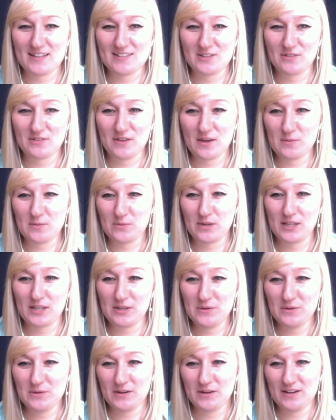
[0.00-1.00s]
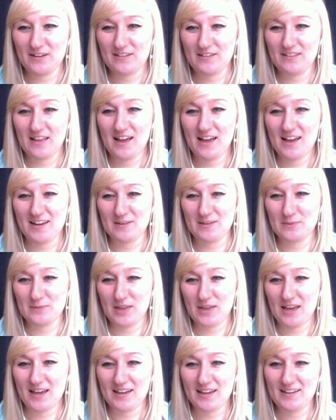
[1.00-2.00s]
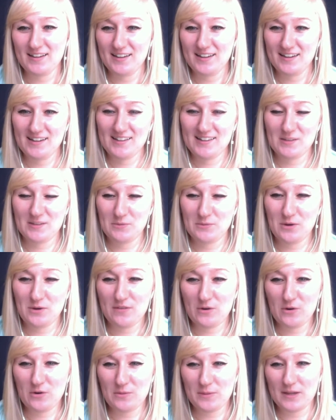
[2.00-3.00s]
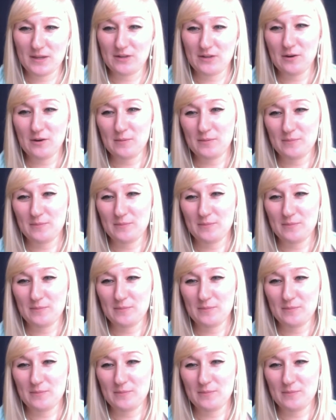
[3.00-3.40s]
So if I can bring you on online and play, then we'll have a whole big group.